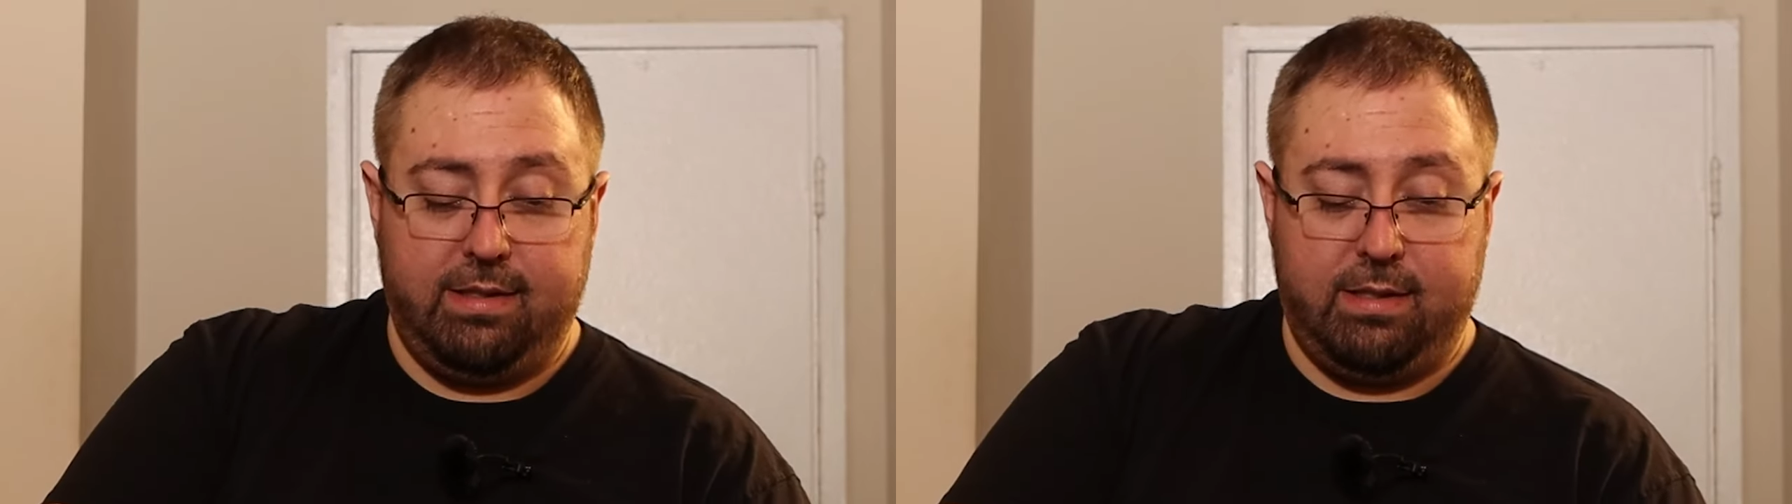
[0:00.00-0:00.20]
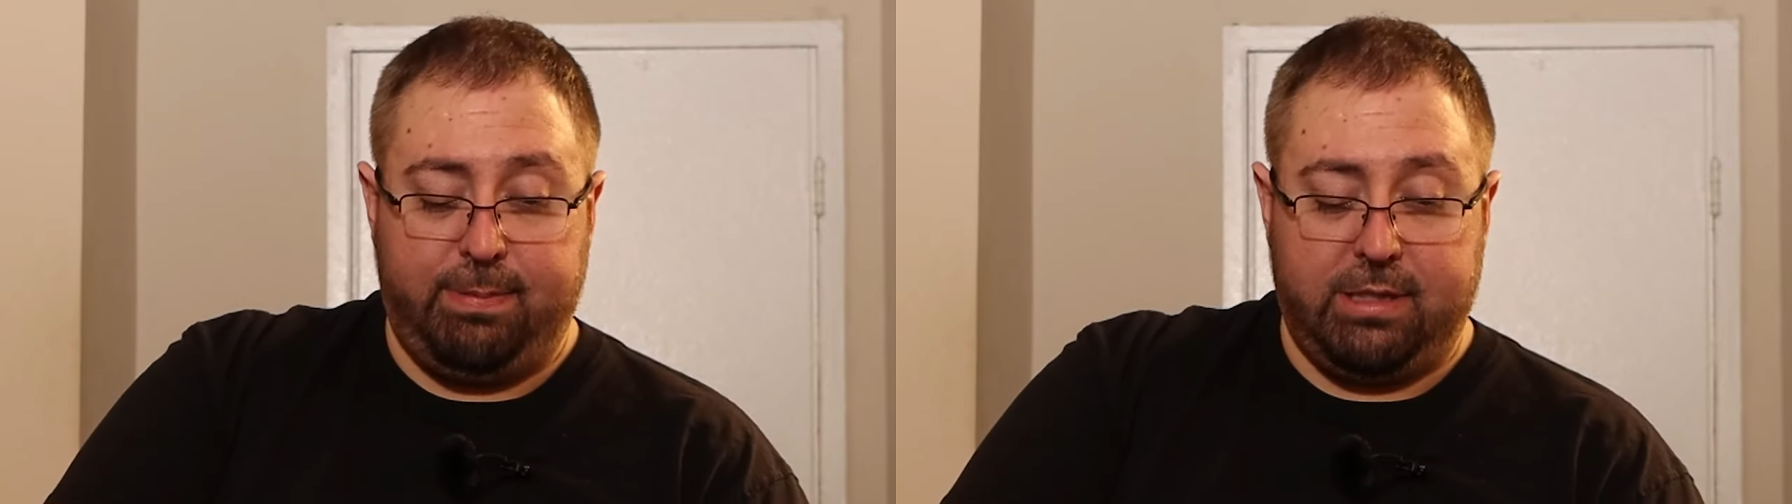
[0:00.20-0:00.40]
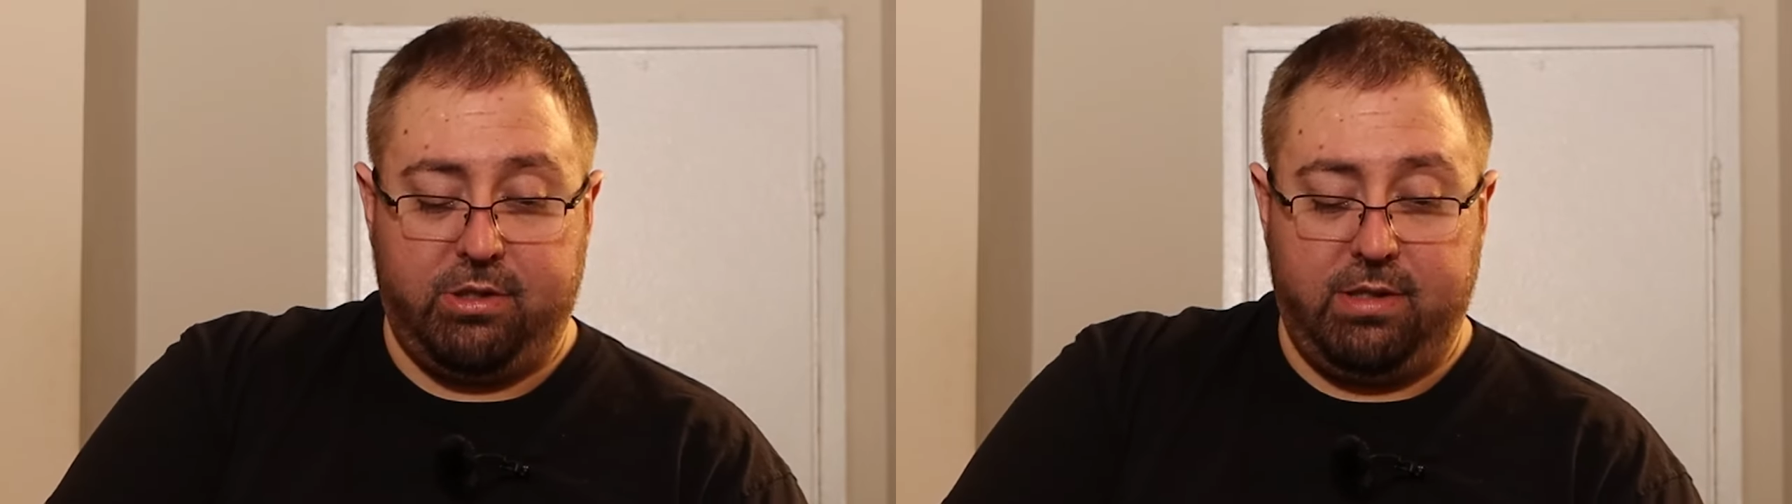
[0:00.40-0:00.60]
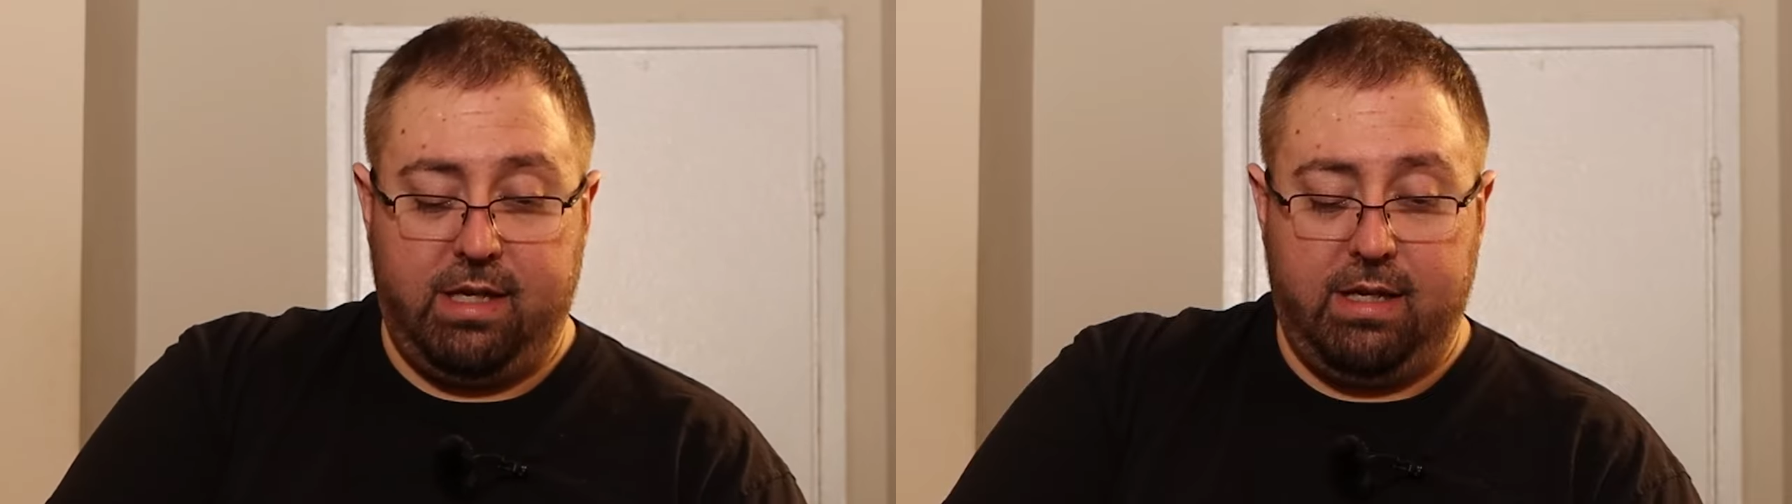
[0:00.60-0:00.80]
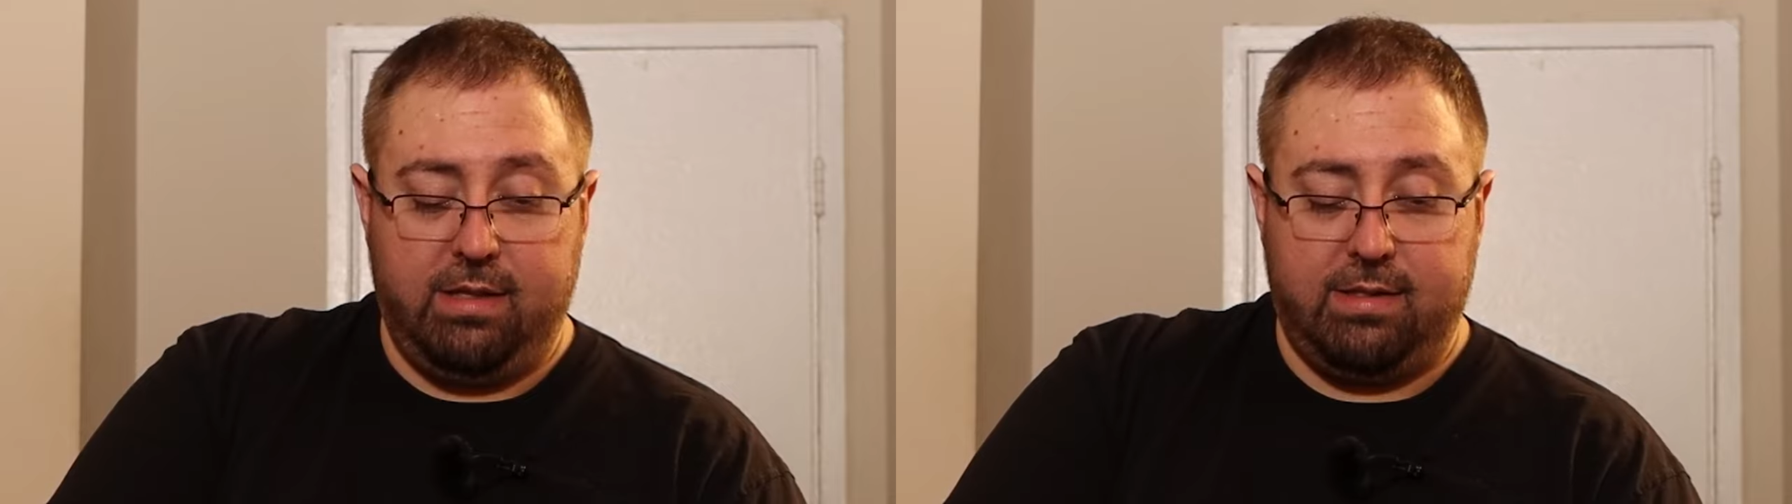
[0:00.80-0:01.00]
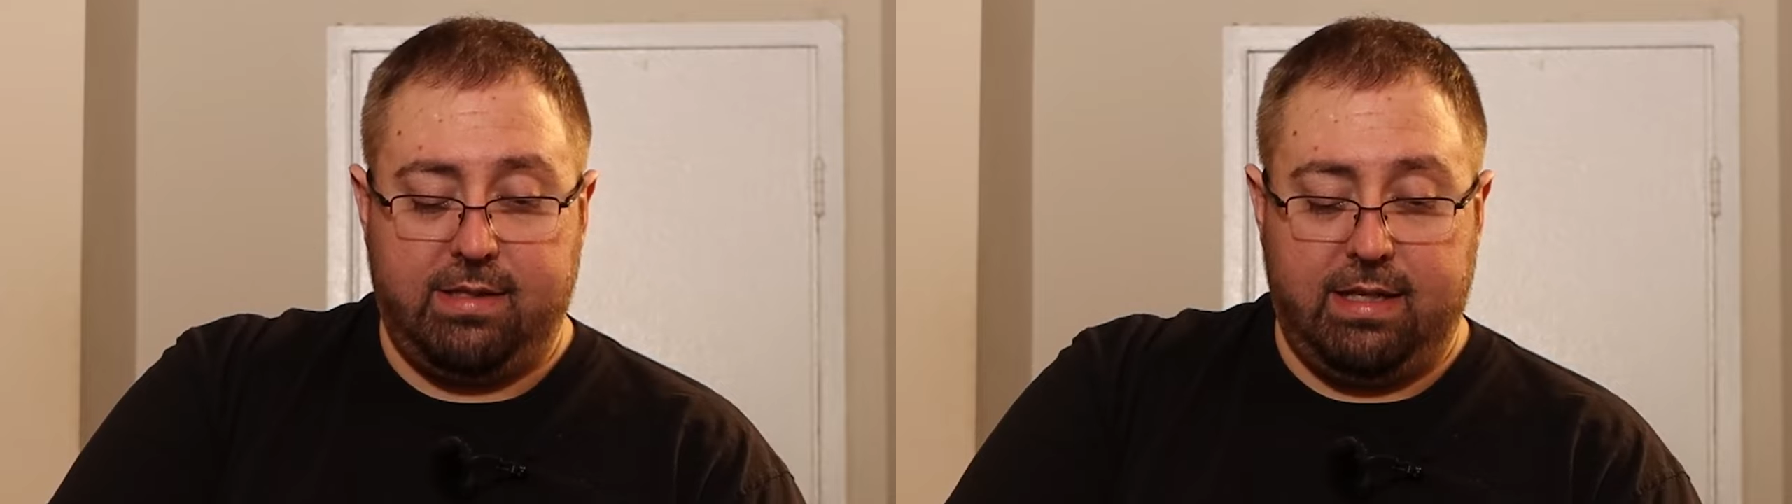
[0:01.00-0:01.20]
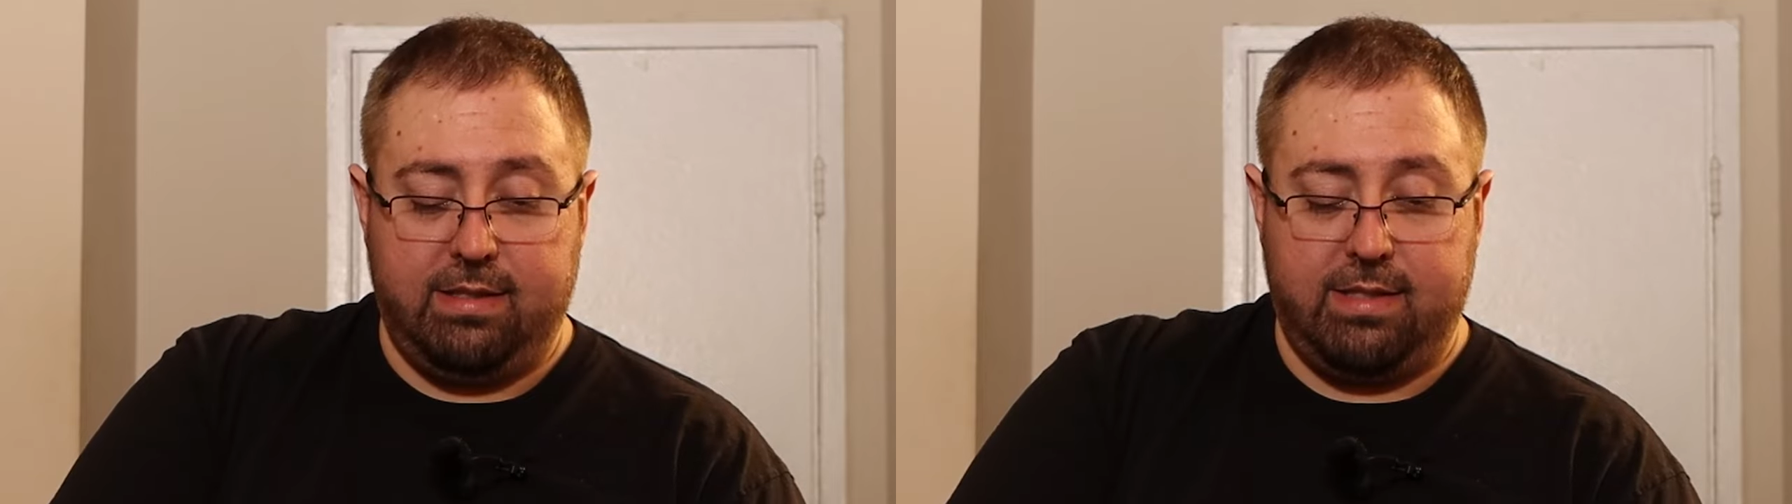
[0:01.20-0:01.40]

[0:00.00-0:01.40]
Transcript: especially since